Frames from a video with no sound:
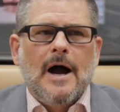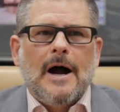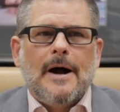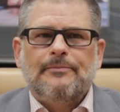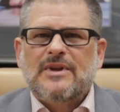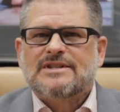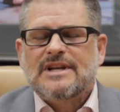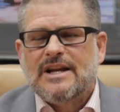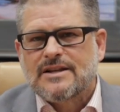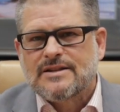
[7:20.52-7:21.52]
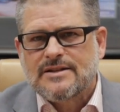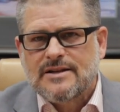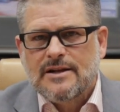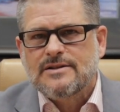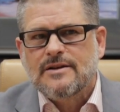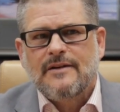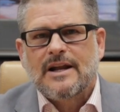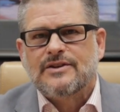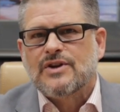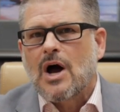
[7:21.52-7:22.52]
It's an extensive and
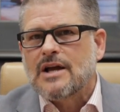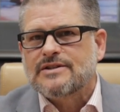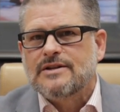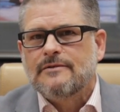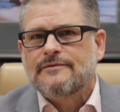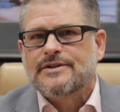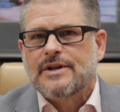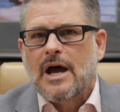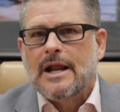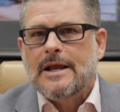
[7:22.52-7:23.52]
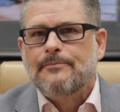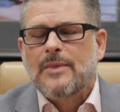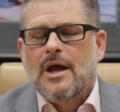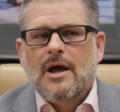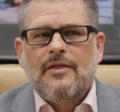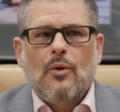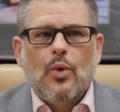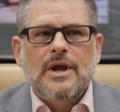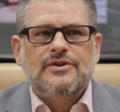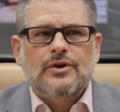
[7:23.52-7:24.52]
exhaustive study that
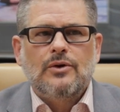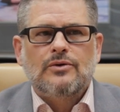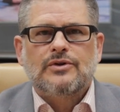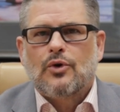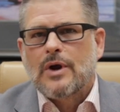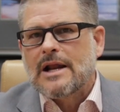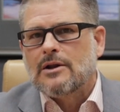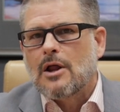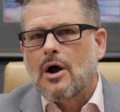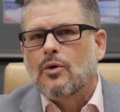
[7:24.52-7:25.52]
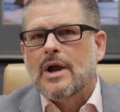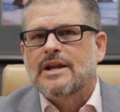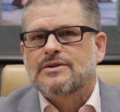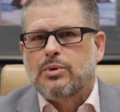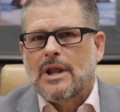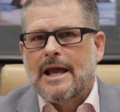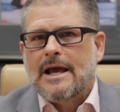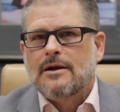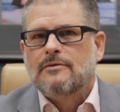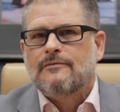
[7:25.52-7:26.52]
we do to create a long-range
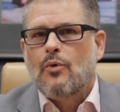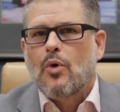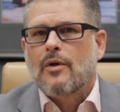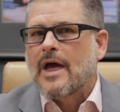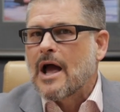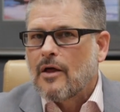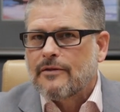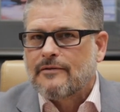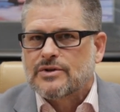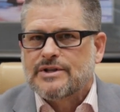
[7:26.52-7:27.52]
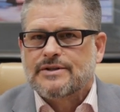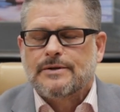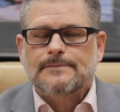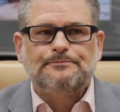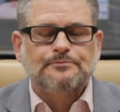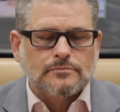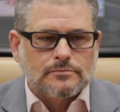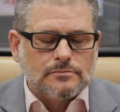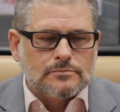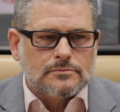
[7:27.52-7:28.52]
plan for the health of our system.
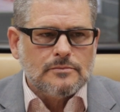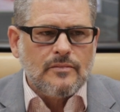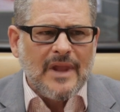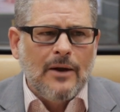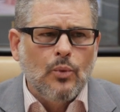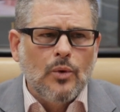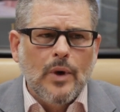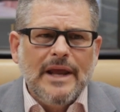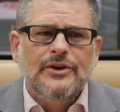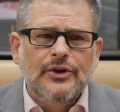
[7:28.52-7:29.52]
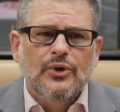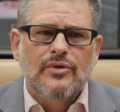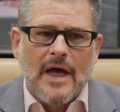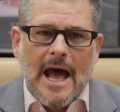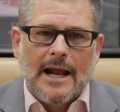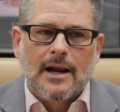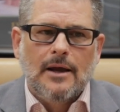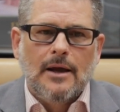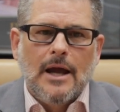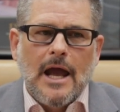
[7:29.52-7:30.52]
And when we do that,
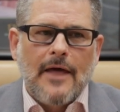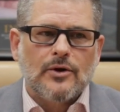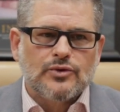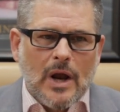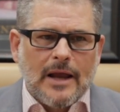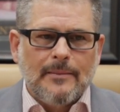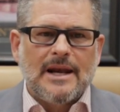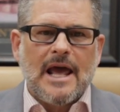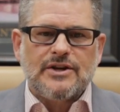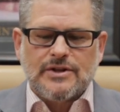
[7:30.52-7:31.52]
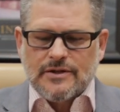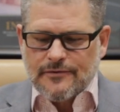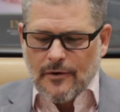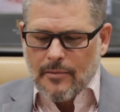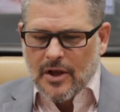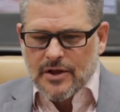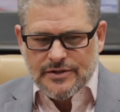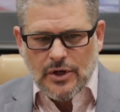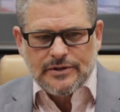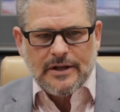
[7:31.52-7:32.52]
and there's recommendations from the
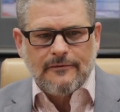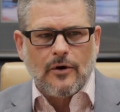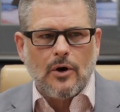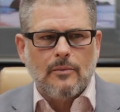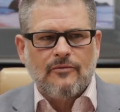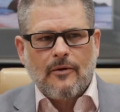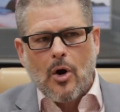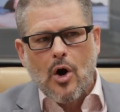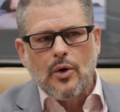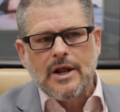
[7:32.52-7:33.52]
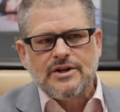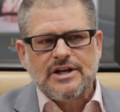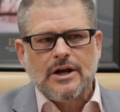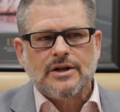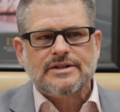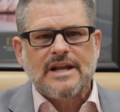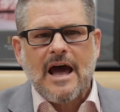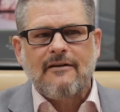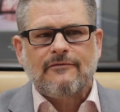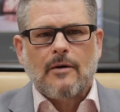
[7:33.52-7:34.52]
consulting firm, from our own engineering
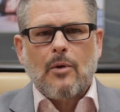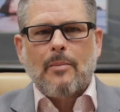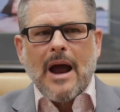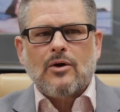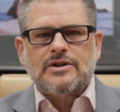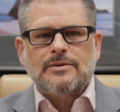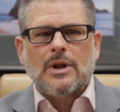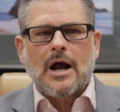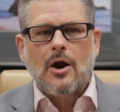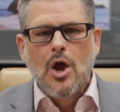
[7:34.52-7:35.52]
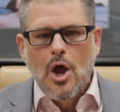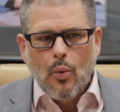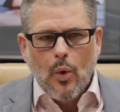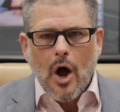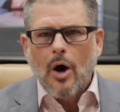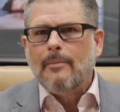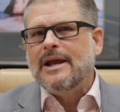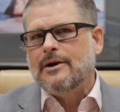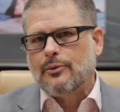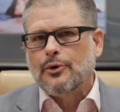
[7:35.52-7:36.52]
staff, from our power supplier, we all
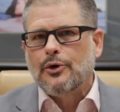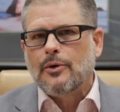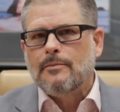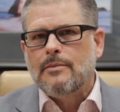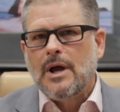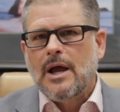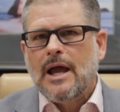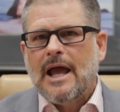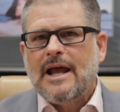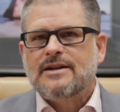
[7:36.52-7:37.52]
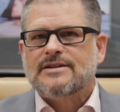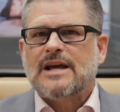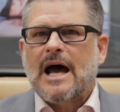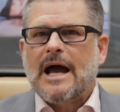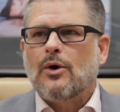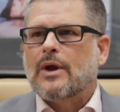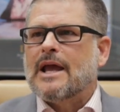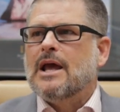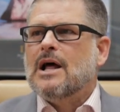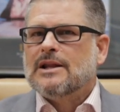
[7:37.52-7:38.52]
meet in a room and decide,
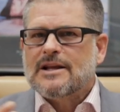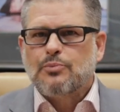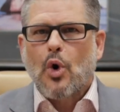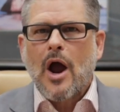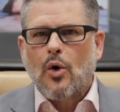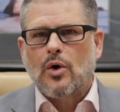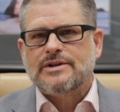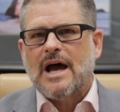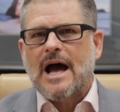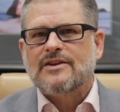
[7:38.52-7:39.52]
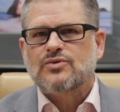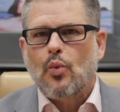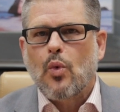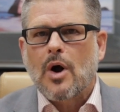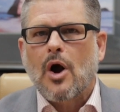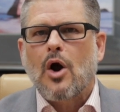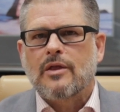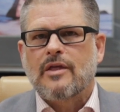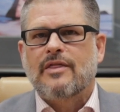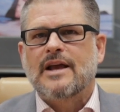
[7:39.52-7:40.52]
okay, let's prioritize what
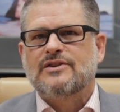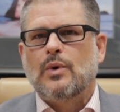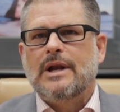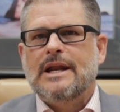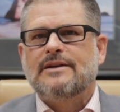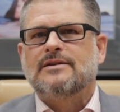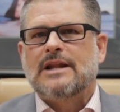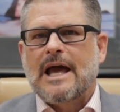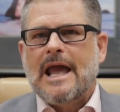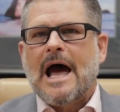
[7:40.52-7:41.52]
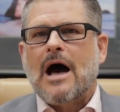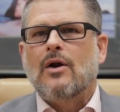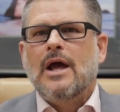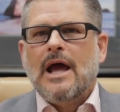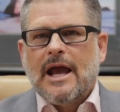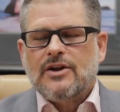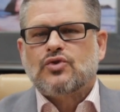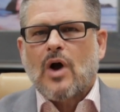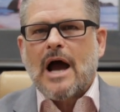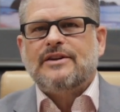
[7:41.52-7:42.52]
are the things we need to lay out and
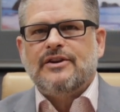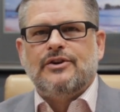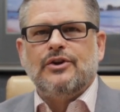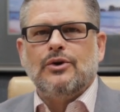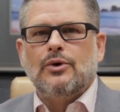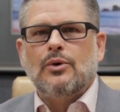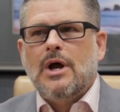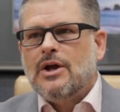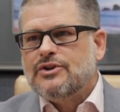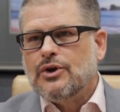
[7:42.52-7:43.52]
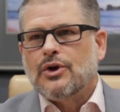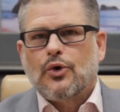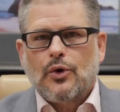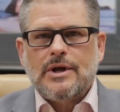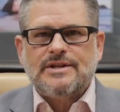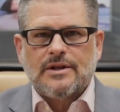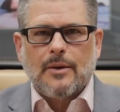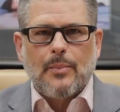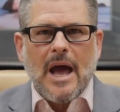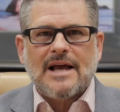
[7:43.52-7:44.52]
try to do to increase the
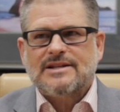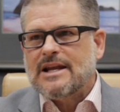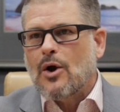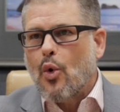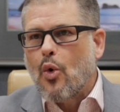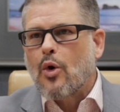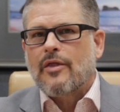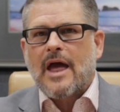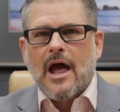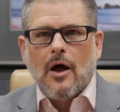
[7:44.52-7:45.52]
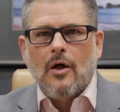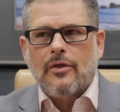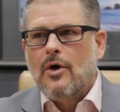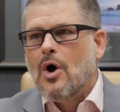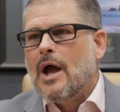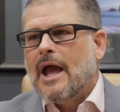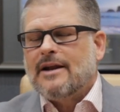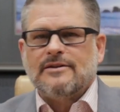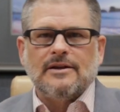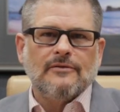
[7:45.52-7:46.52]
capacity or the health
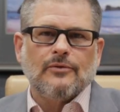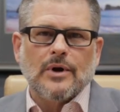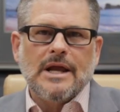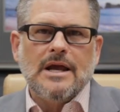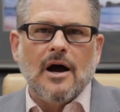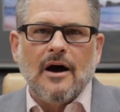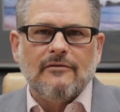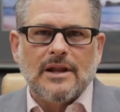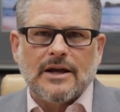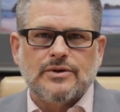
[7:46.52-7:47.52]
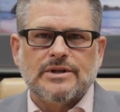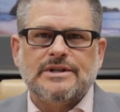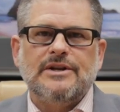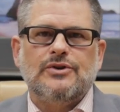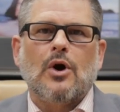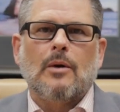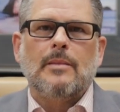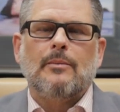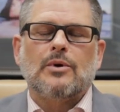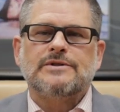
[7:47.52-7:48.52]
and delivery of electricity to our
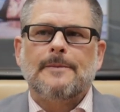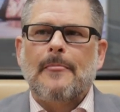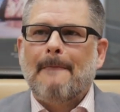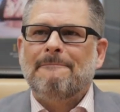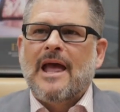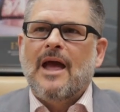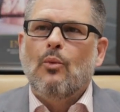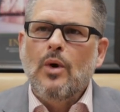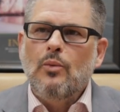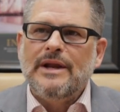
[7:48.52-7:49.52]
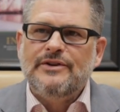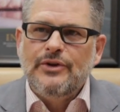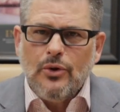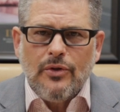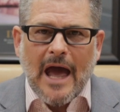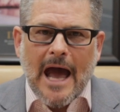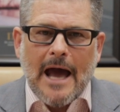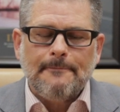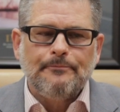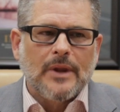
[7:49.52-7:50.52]
members. And when we do
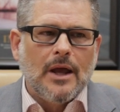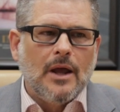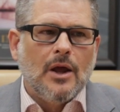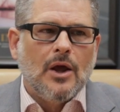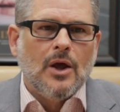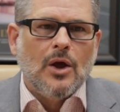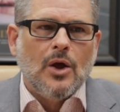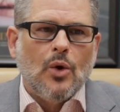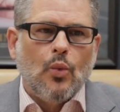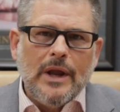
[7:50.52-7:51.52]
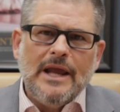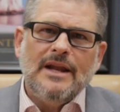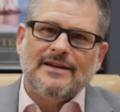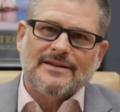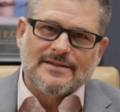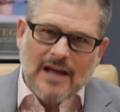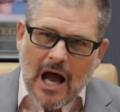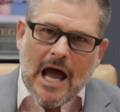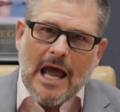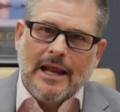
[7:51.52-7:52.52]
that, we
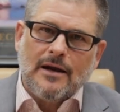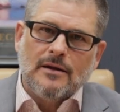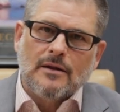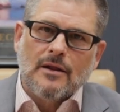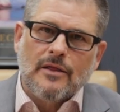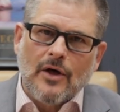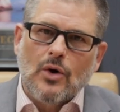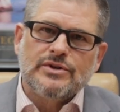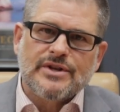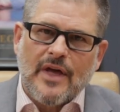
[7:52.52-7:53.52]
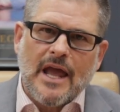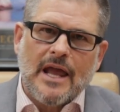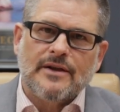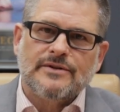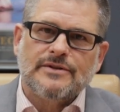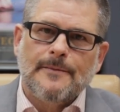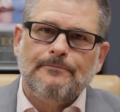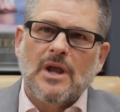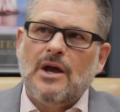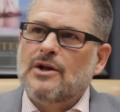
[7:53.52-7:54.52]
design those things
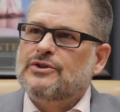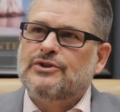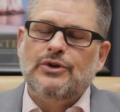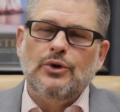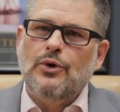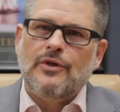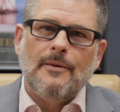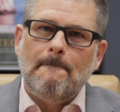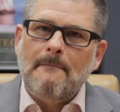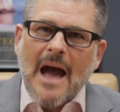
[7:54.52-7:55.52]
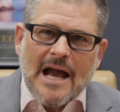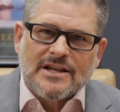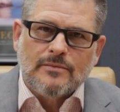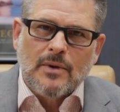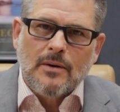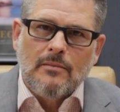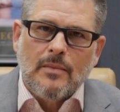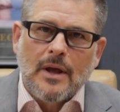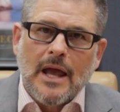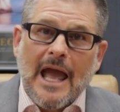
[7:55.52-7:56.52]
to the maximum
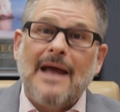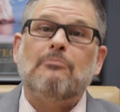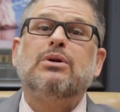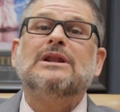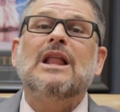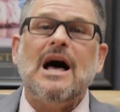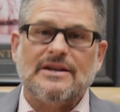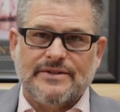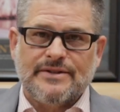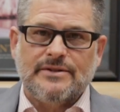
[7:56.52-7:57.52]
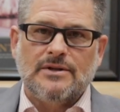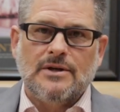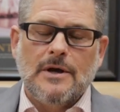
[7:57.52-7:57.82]
and plus.